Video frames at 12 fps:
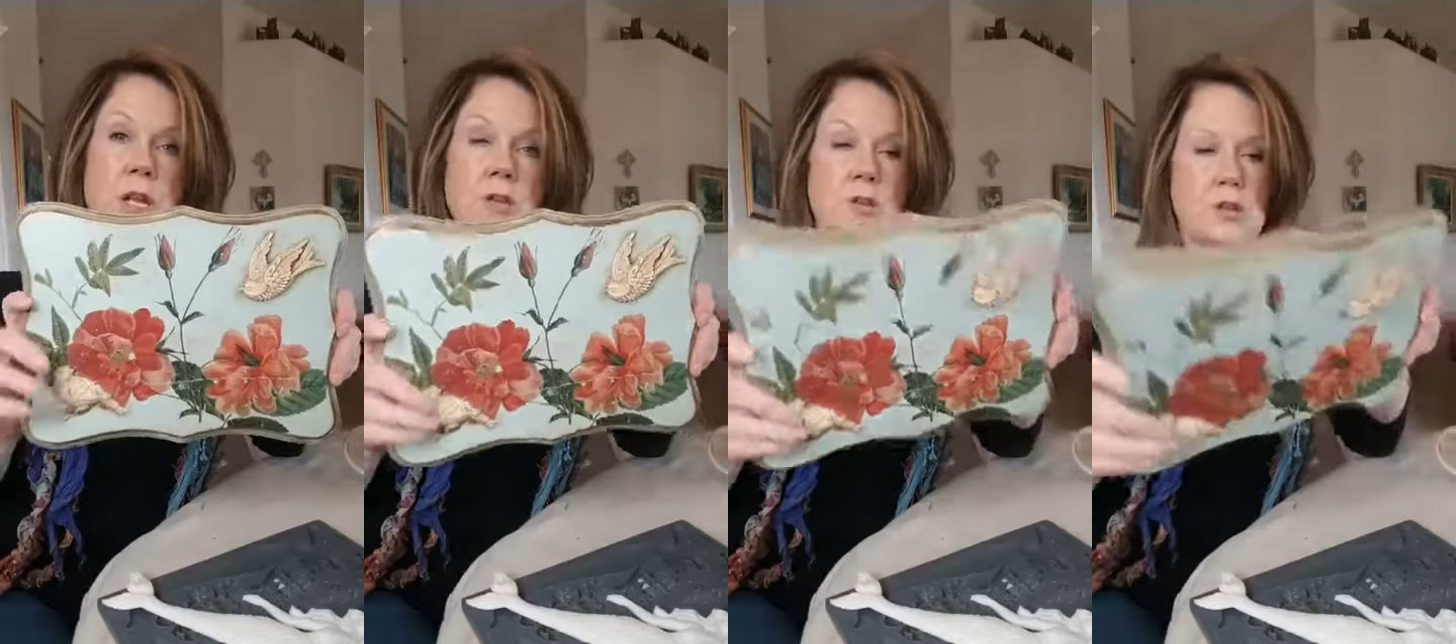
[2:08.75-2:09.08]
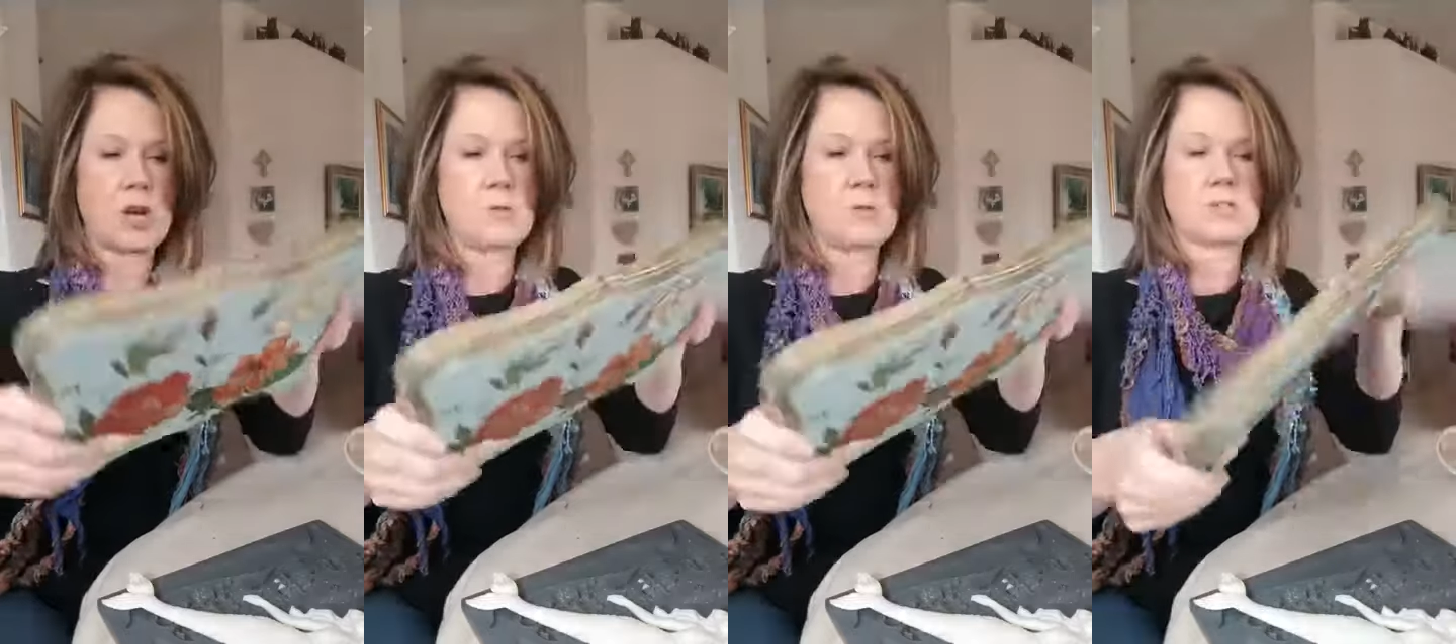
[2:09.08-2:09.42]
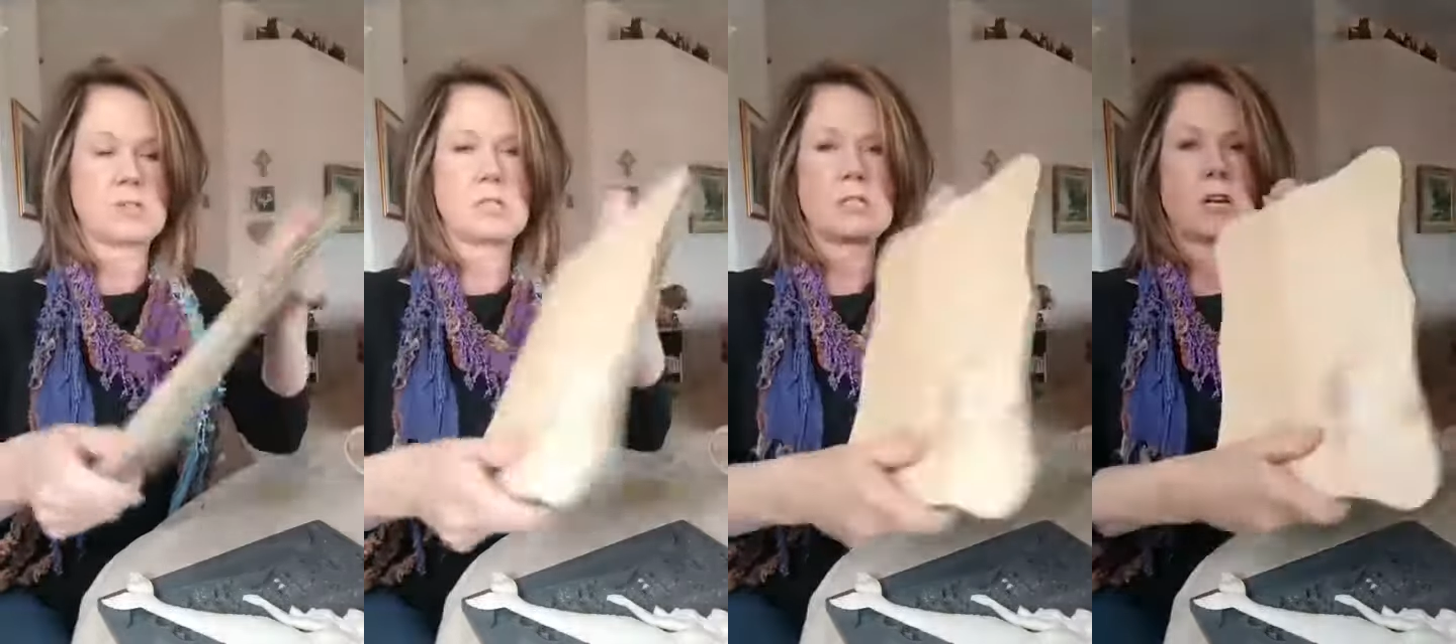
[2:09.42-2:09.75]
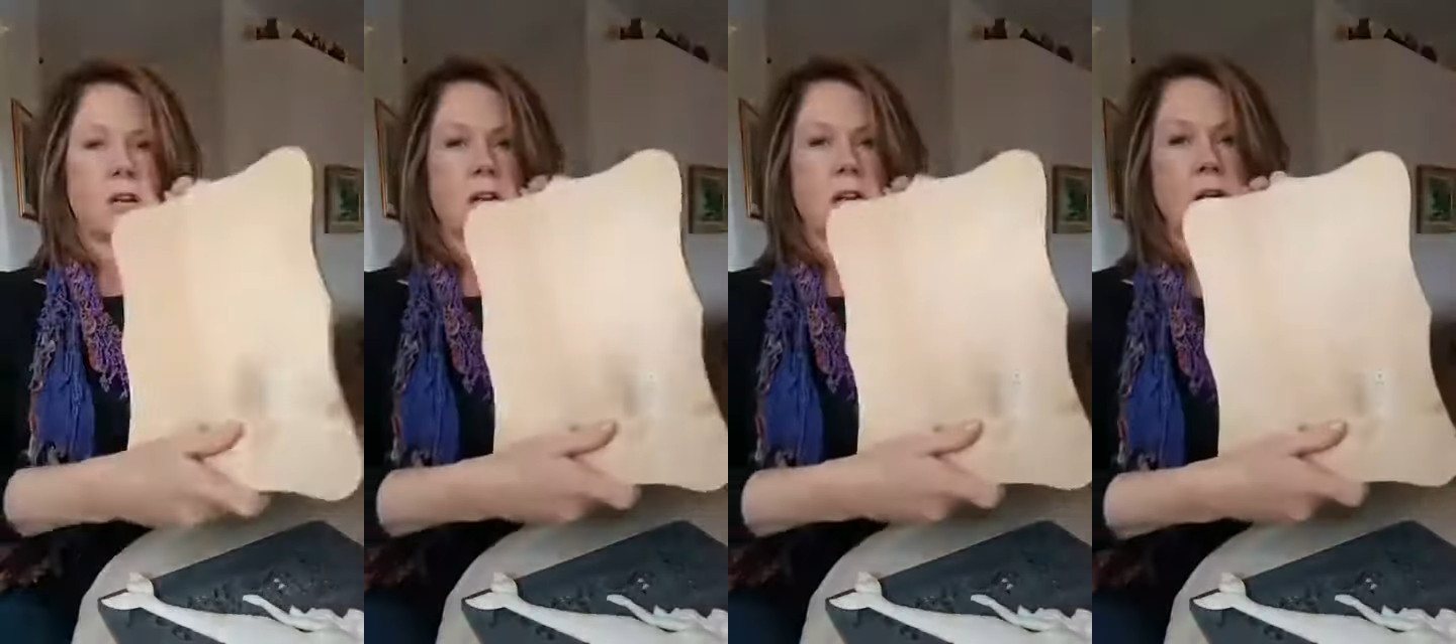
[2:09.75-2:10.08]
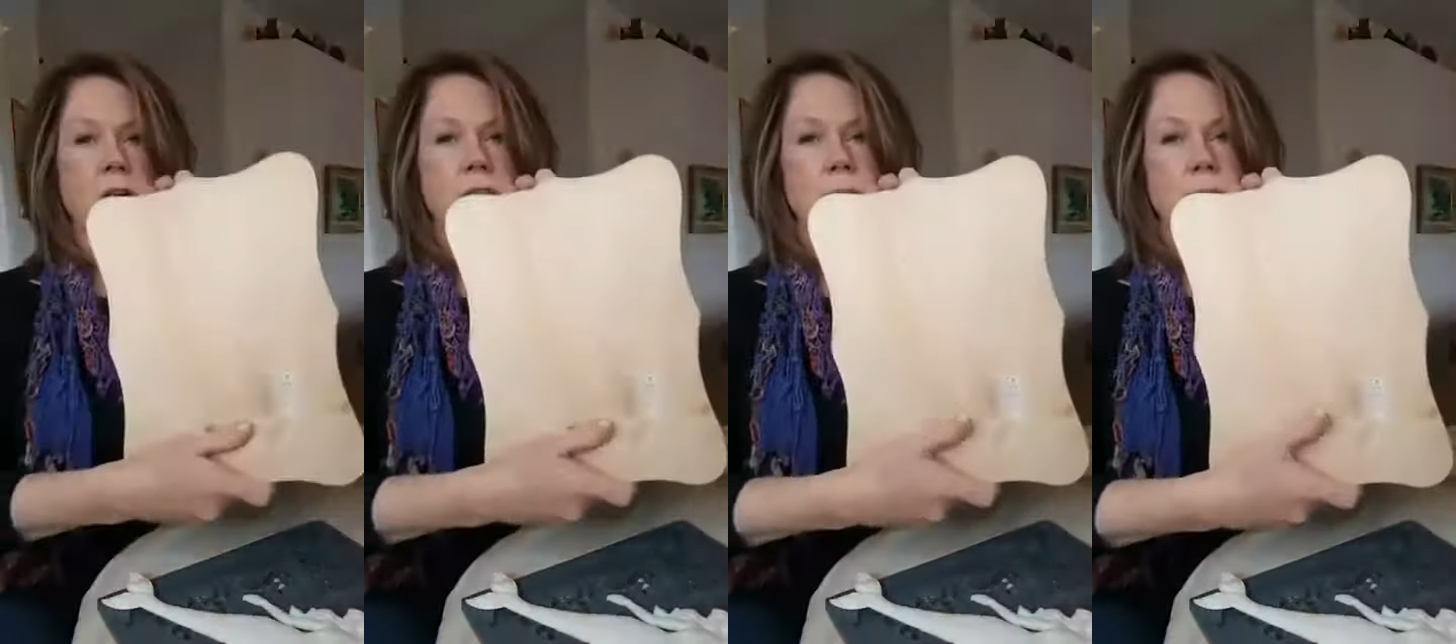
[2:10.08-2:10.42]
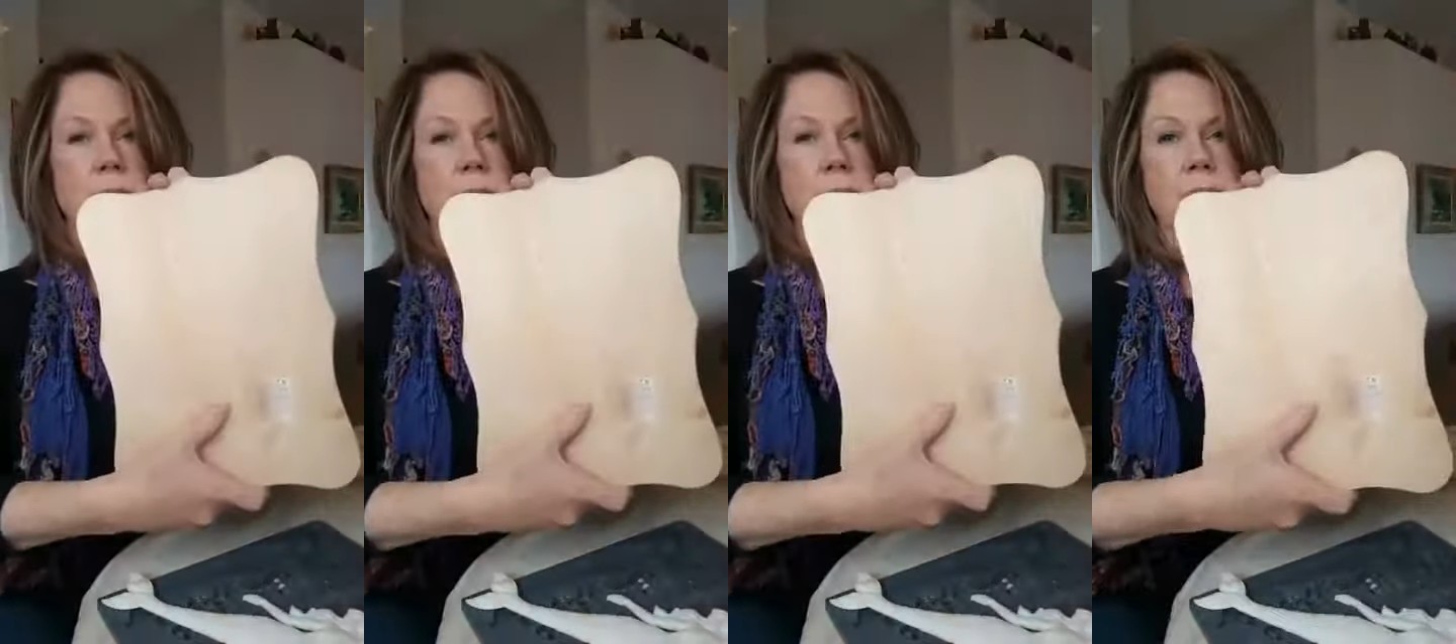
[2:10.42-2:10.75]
And you know, it just started out as a plain